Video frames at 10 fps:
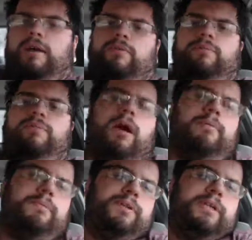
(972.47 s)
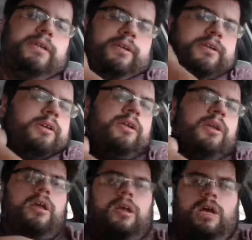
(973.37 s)
I will probably
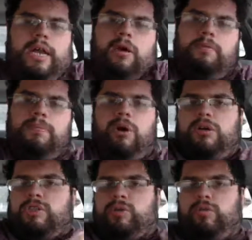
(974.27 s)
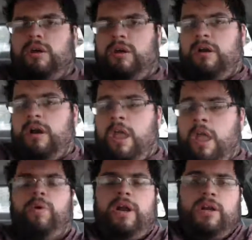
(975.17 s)
cut out parts where
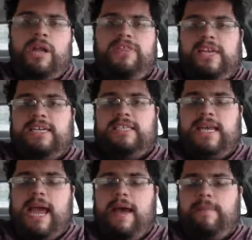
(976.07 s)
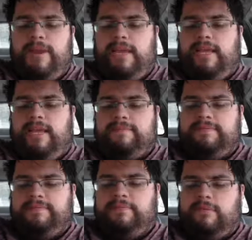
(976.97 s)
nothing is happening.